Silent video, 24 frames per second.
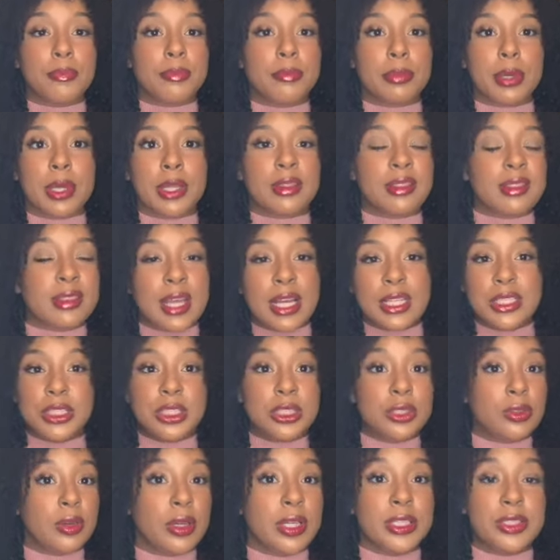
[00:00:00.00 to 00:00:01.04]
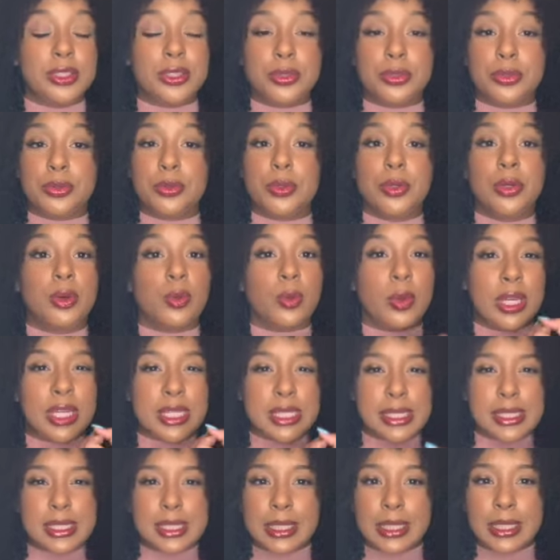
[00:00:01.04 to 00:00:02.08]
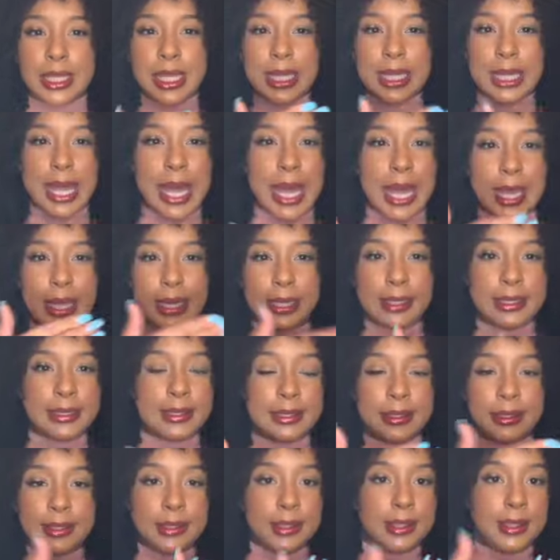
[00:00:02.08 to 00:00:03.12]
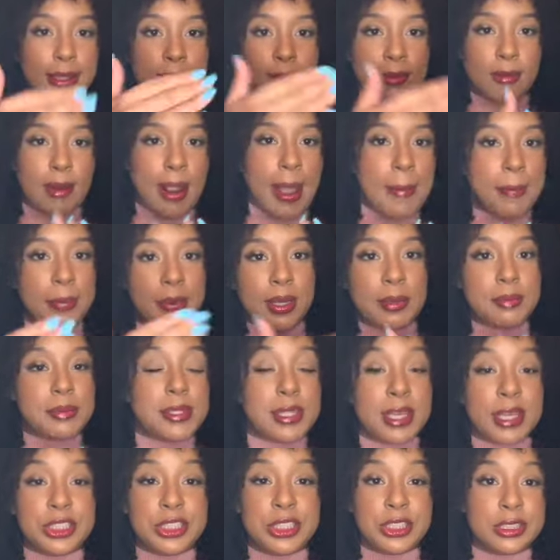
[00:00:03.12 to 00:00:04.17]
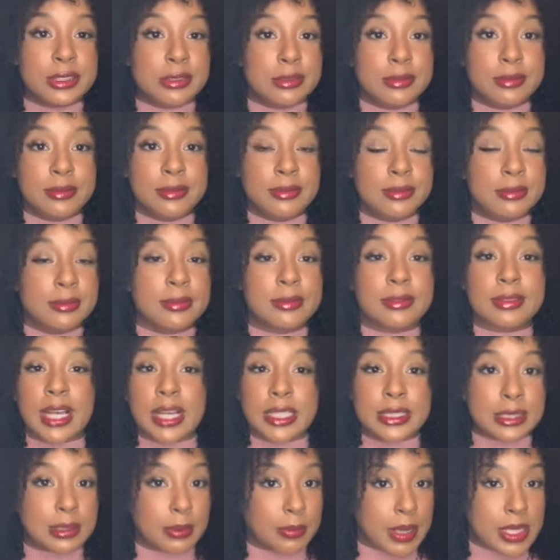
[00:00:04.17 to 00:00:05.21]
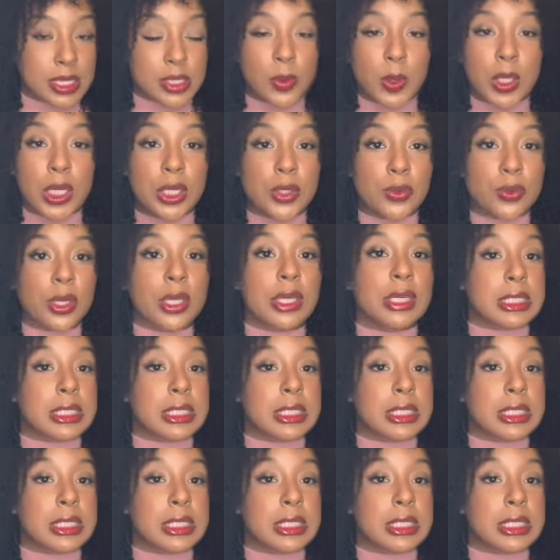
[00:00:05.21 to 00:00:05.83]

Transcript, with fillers: But that's just going to, when it's still in that wrapped up section, that's the best way to do it.